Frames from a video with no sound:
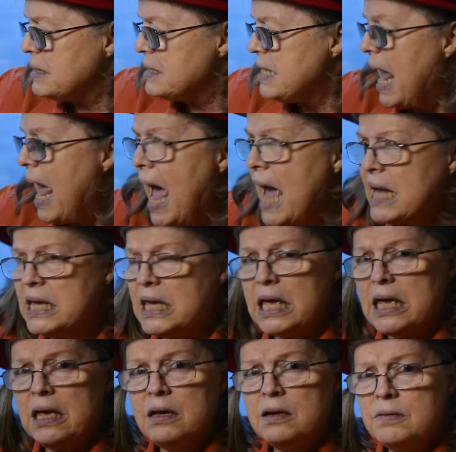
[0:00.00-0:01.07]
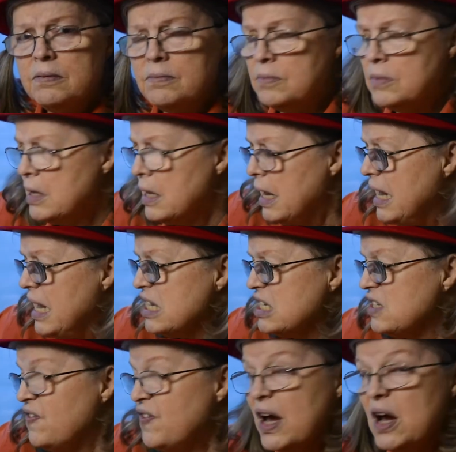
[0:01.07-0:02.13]
Tacky is
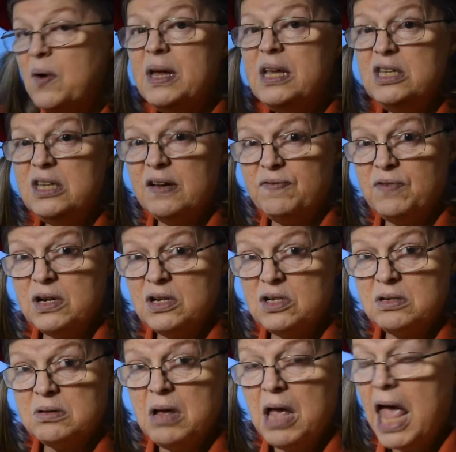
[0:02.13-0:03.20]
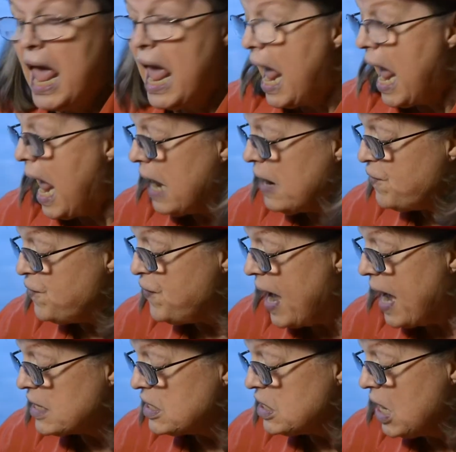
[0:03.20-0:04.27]
very different. In
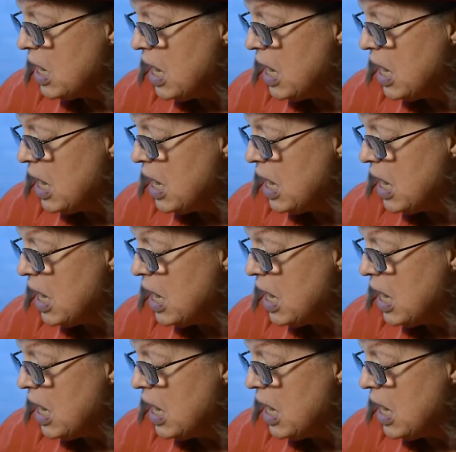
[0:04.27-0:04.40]
fact,